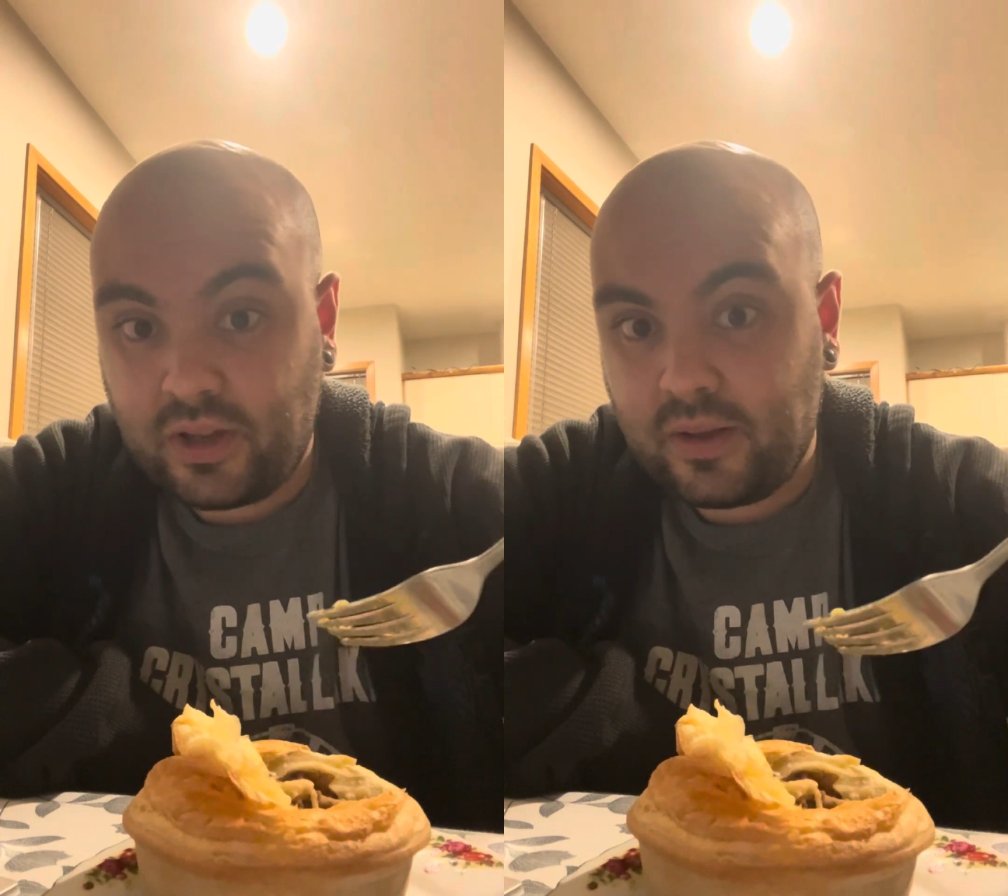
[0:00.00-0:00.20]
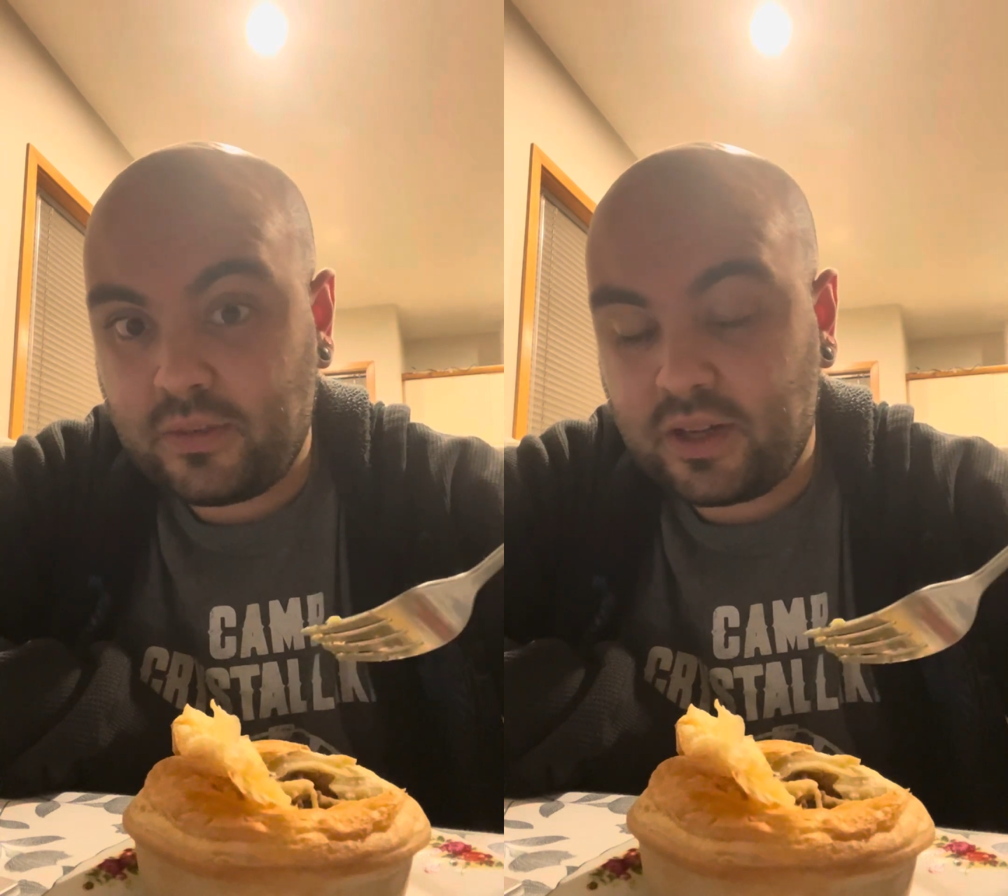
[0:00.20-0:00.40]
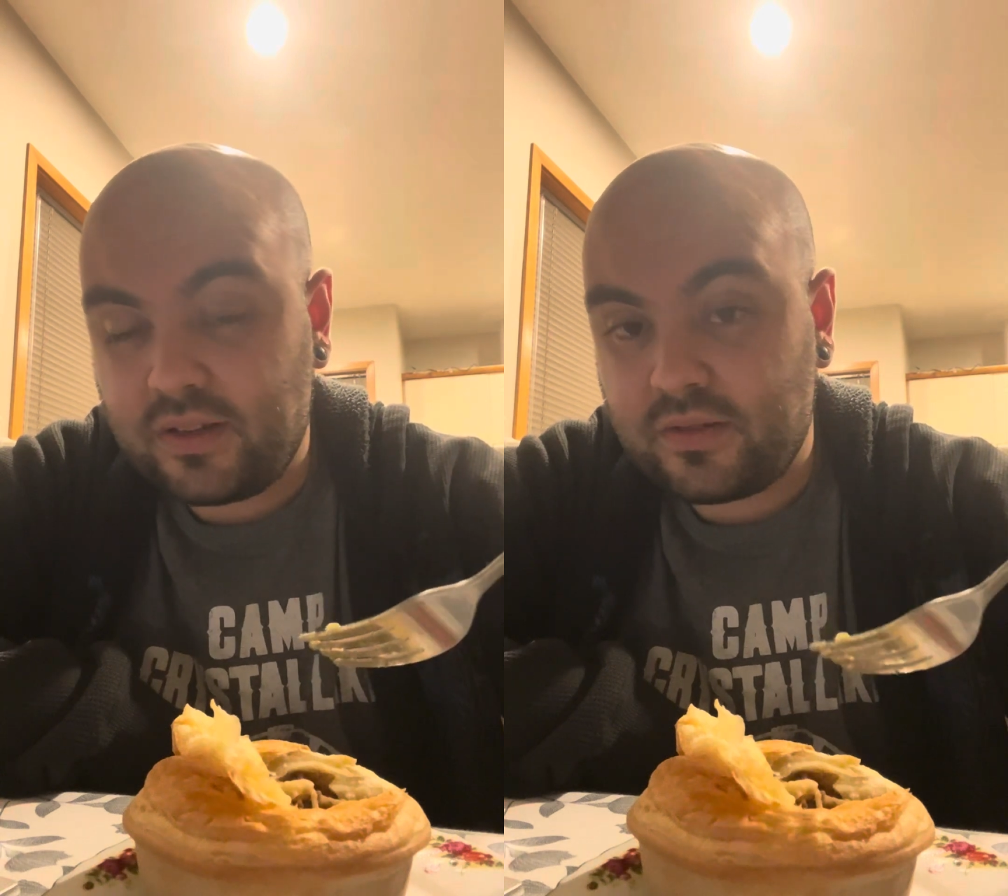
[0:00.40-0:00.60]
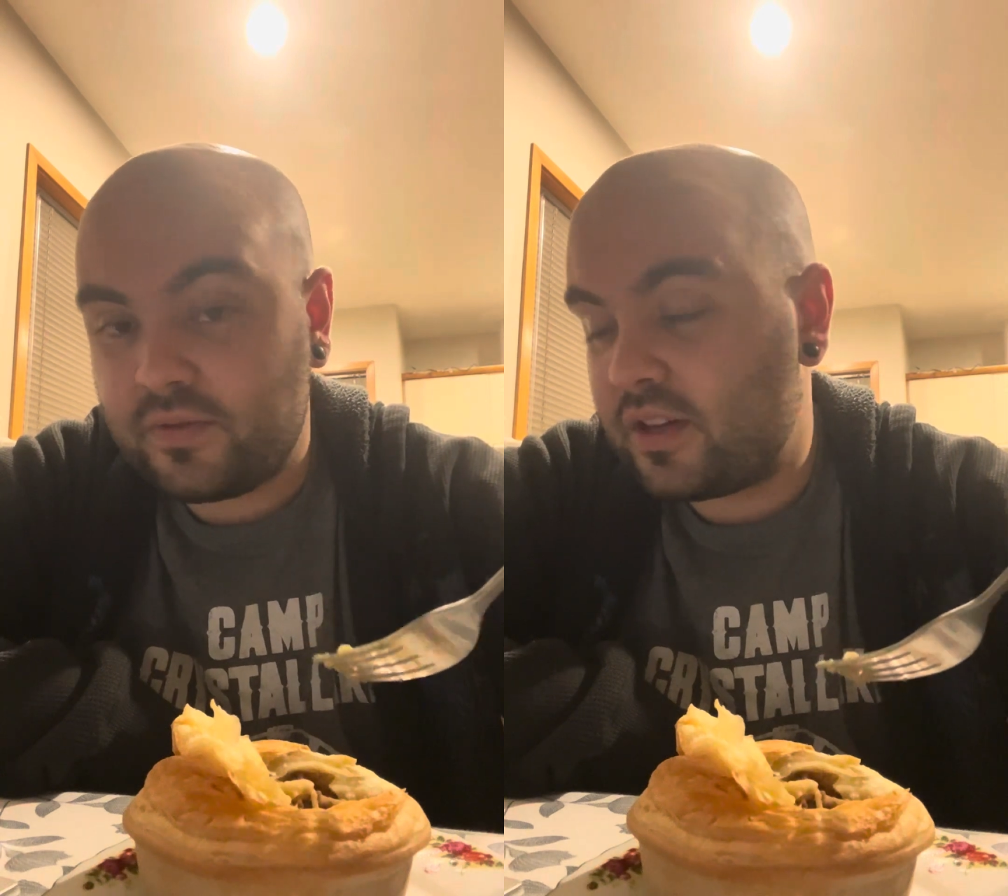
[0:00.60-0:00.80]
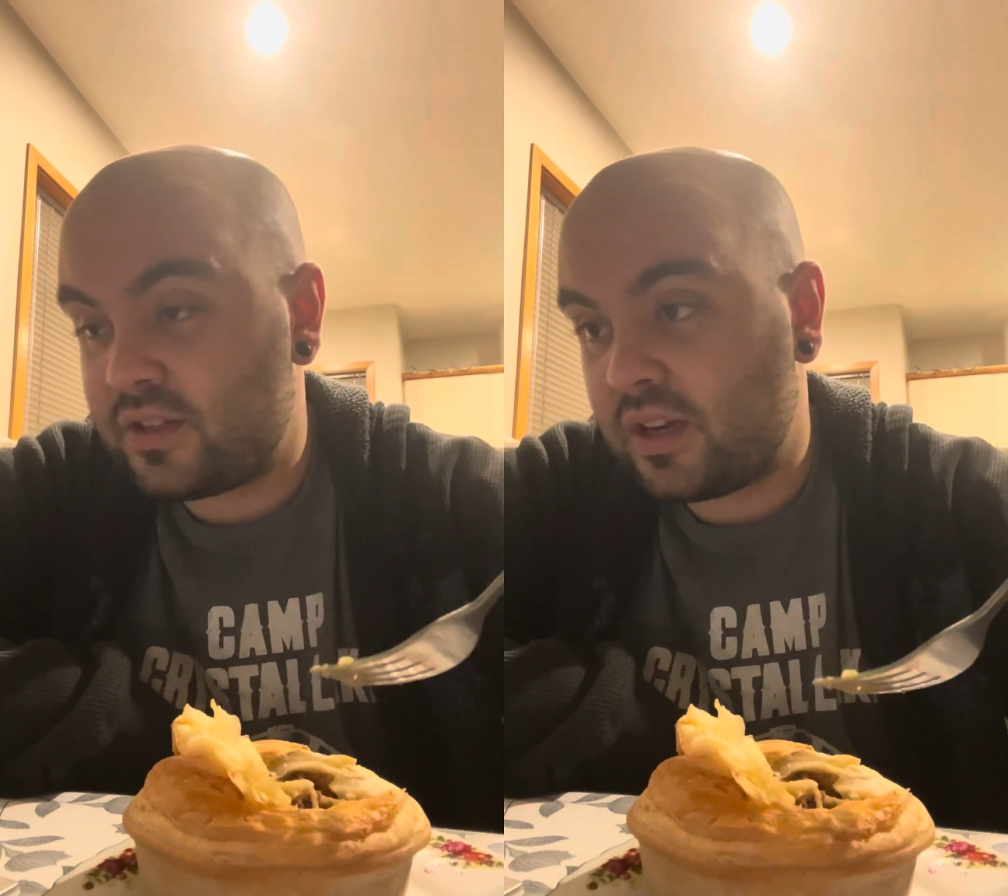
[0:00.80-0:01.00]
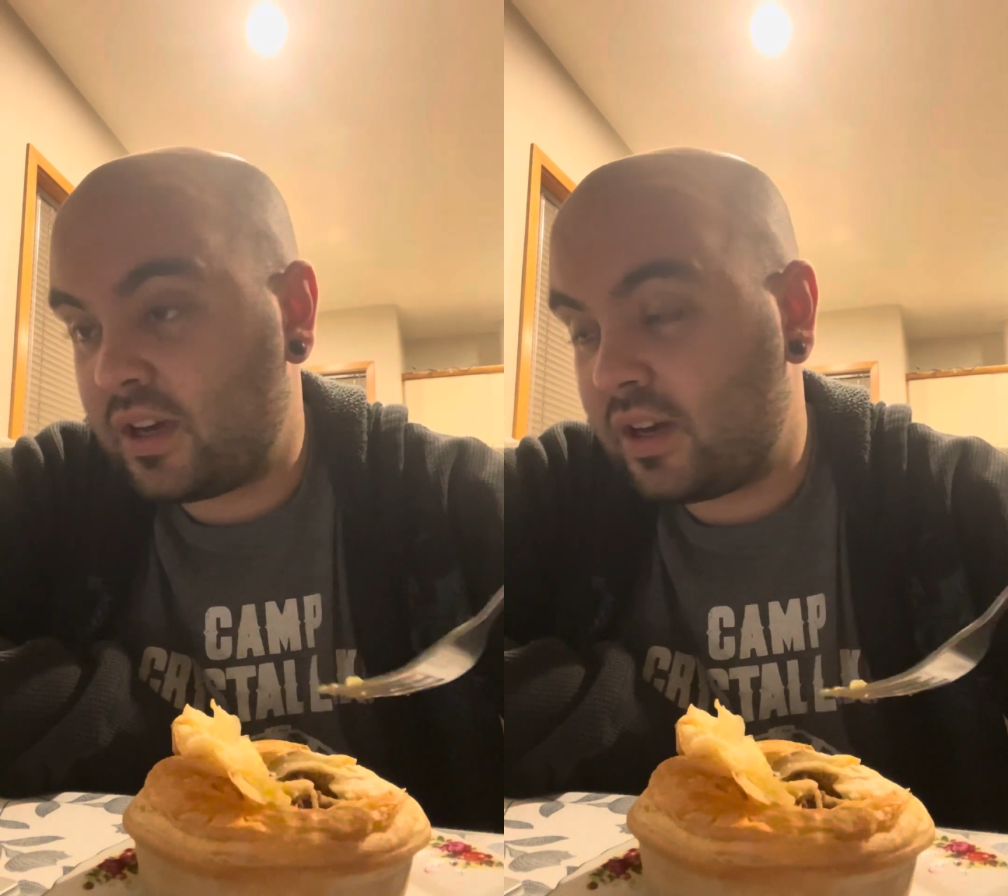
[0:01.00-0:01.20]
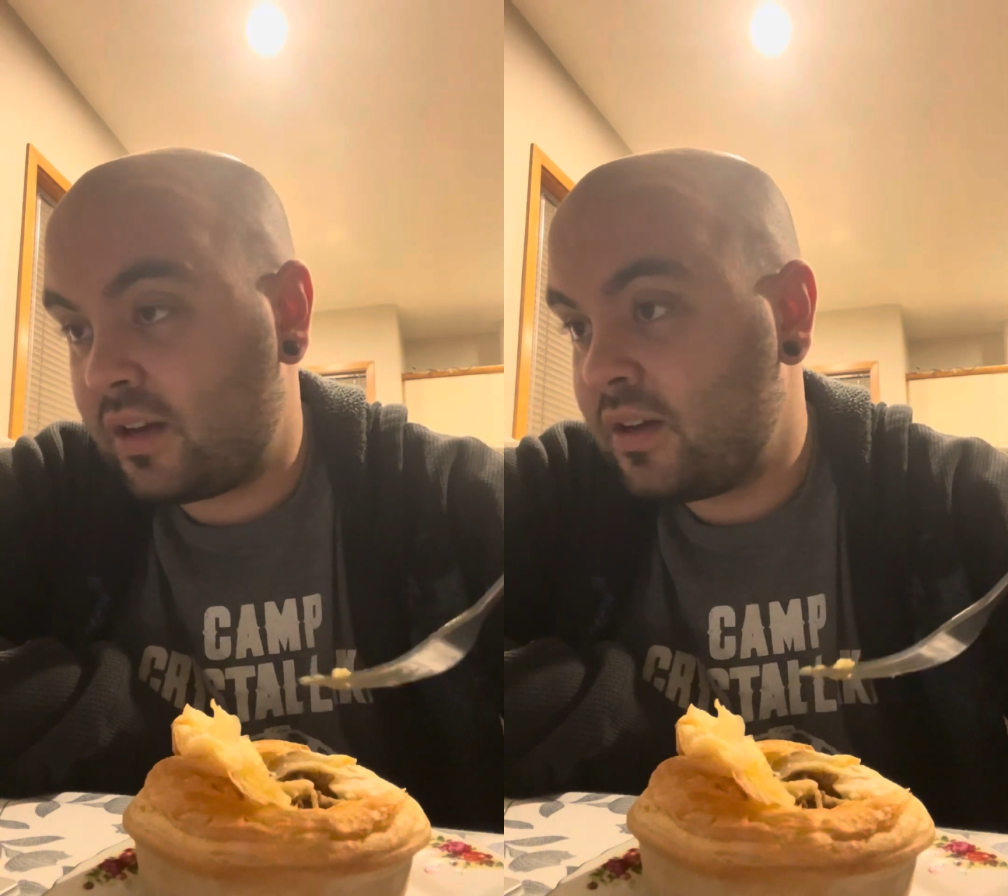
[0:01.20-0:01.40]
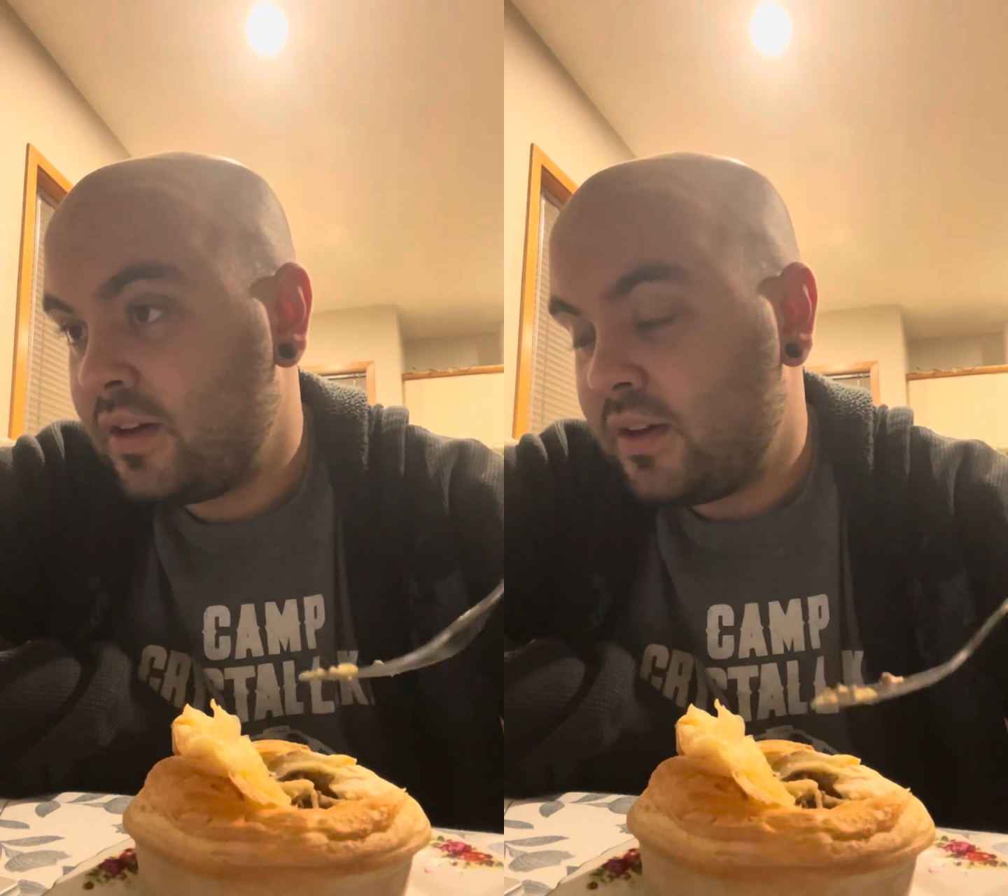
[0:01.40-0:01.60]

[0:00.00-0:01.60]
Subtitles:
them nice and fresh again,